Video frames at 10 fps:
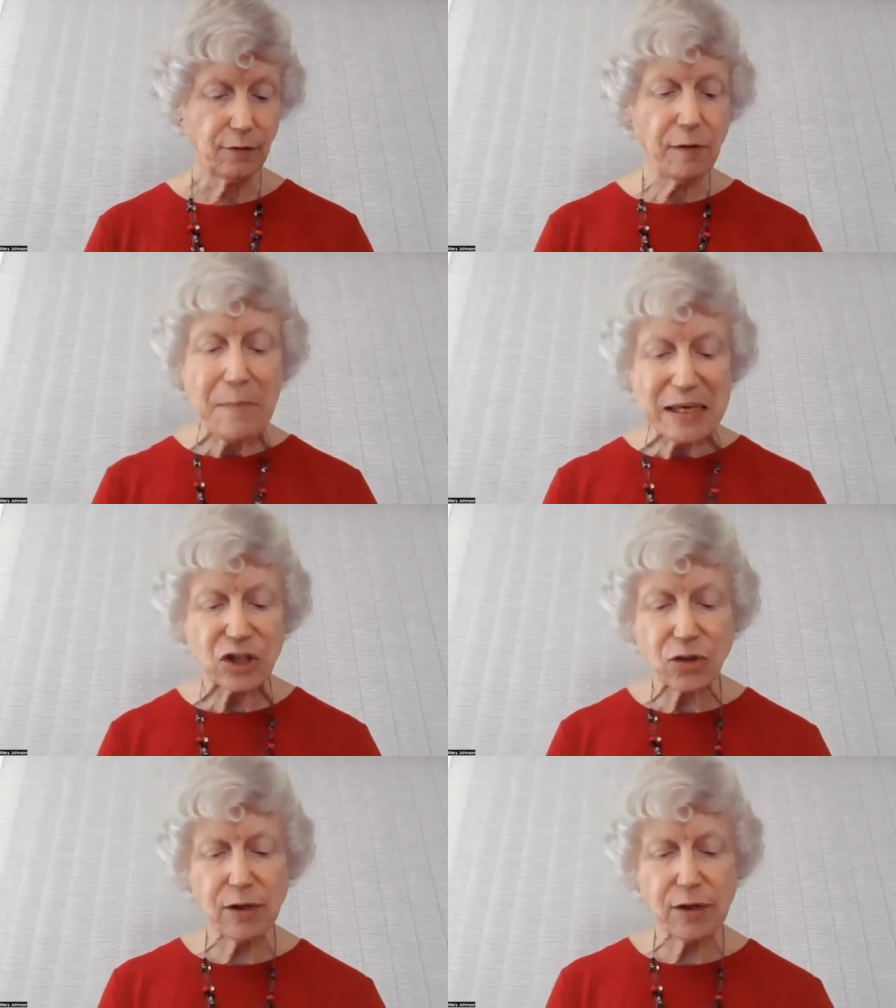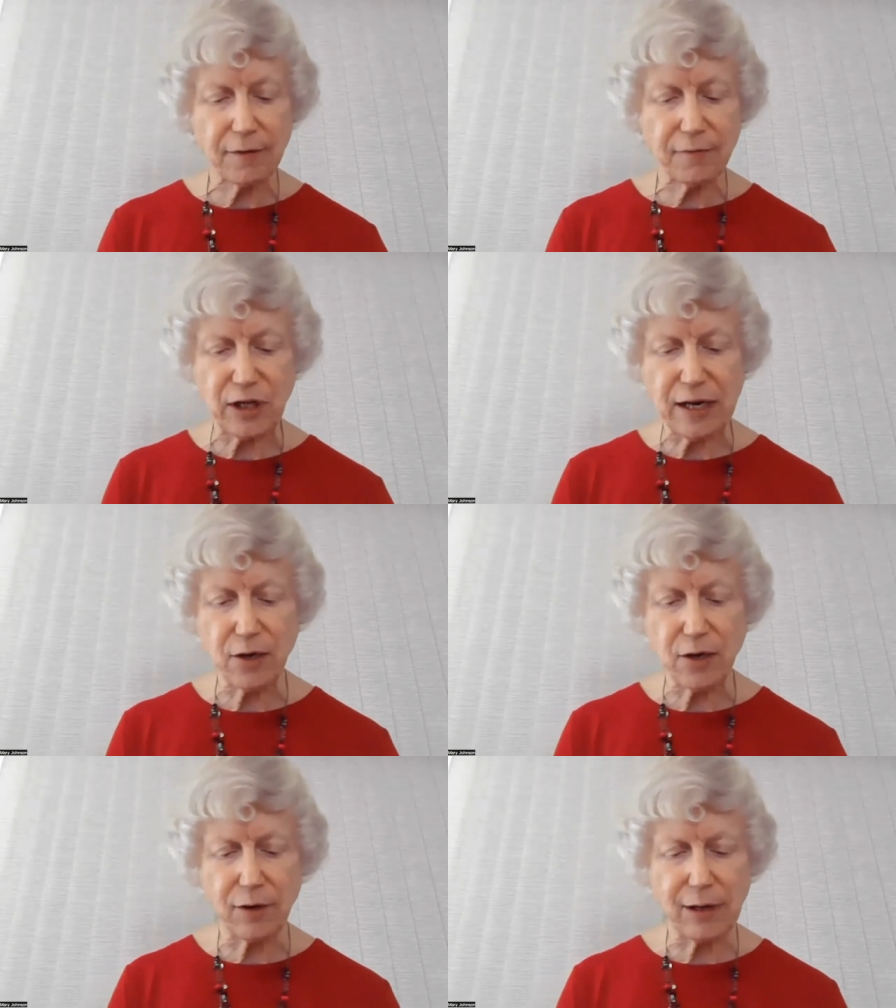The mystery of
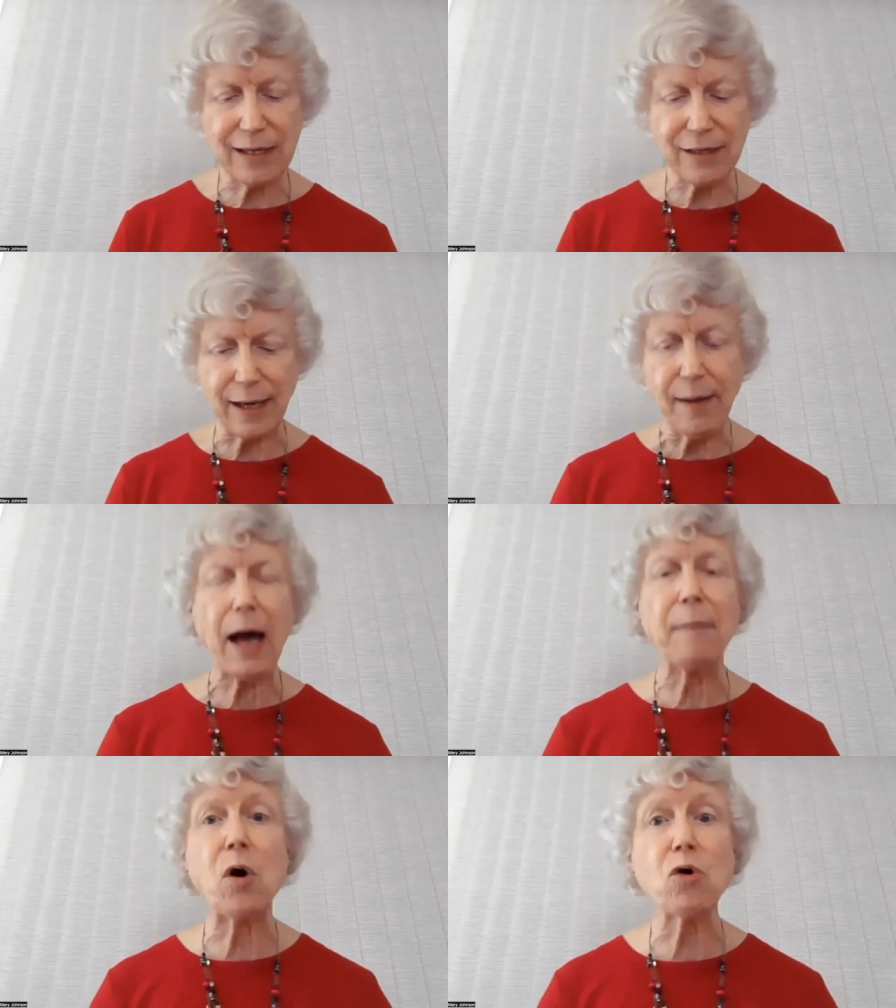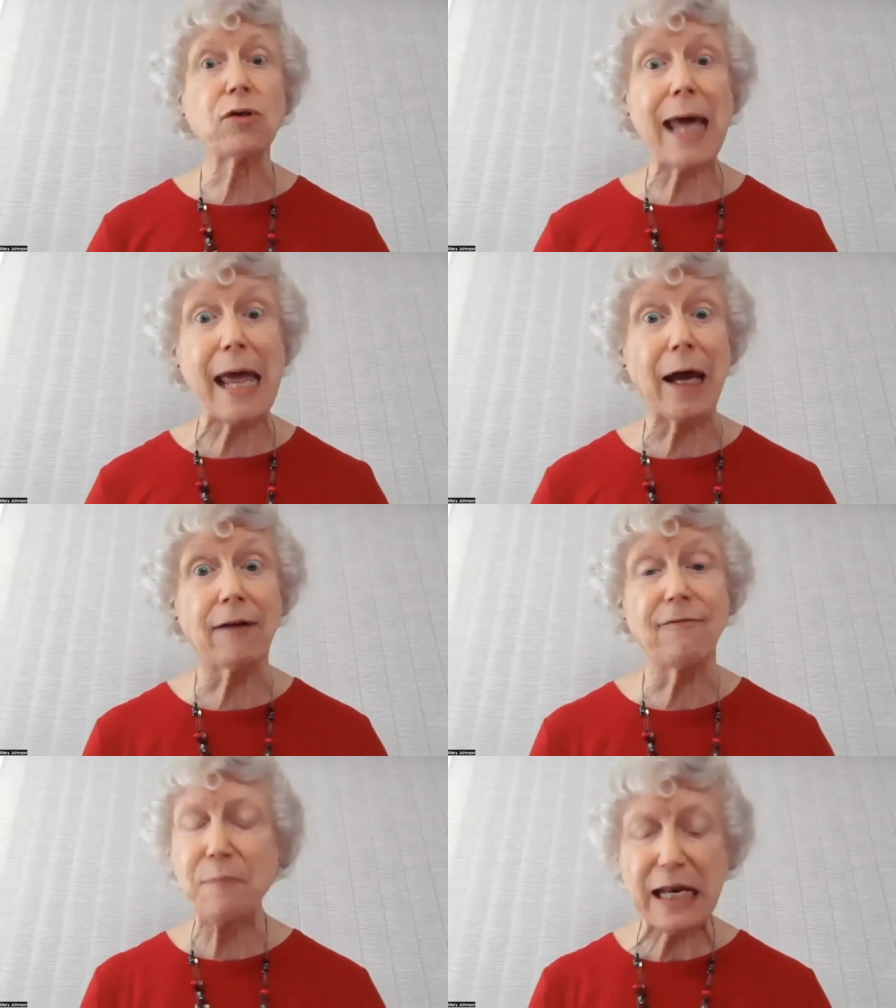gender is a, a
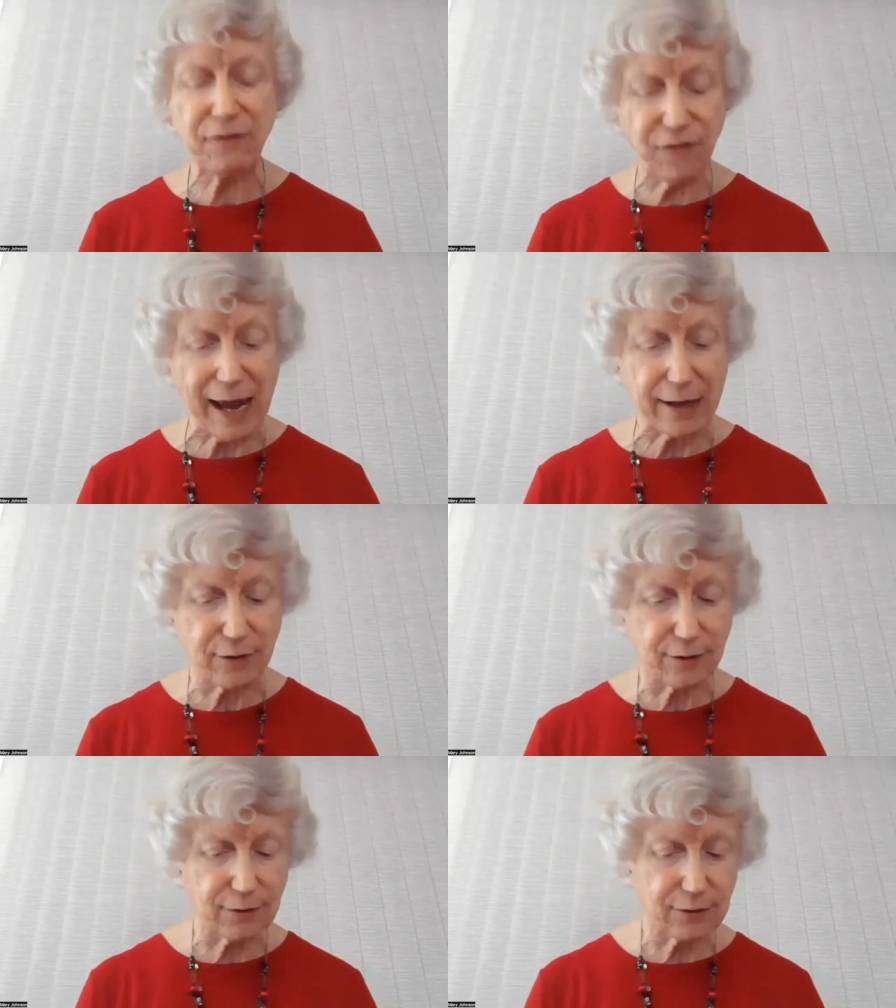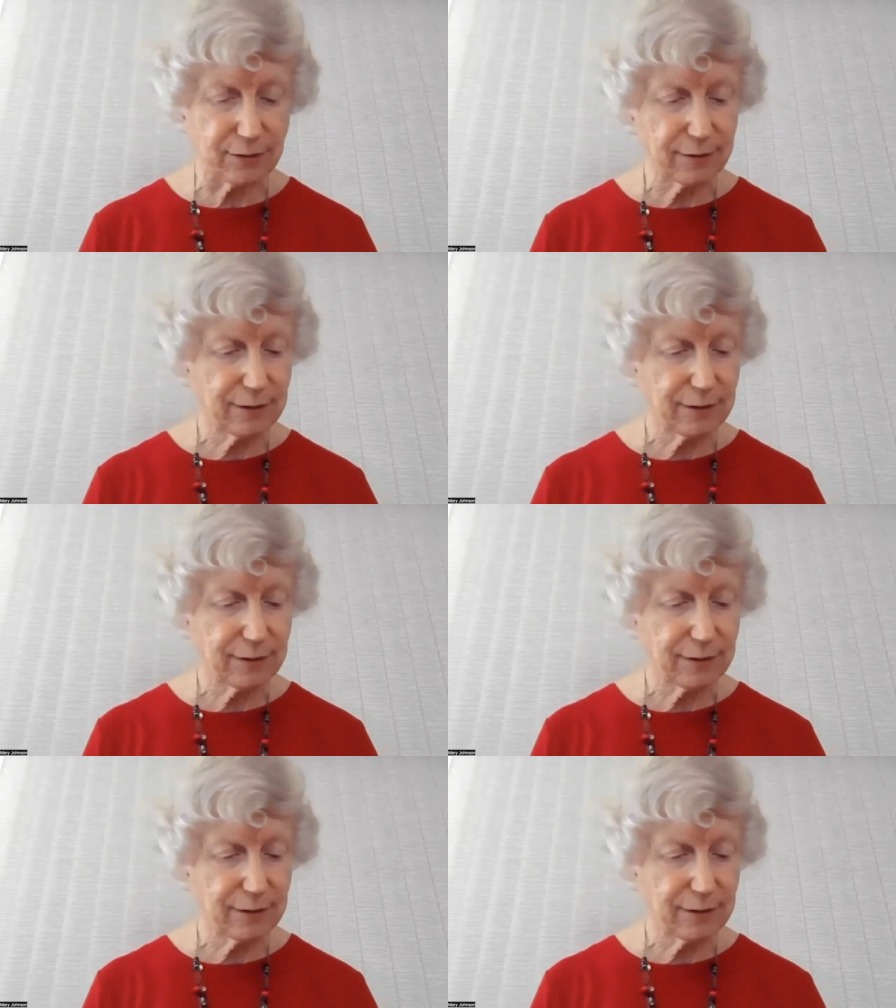mosaic of many factors.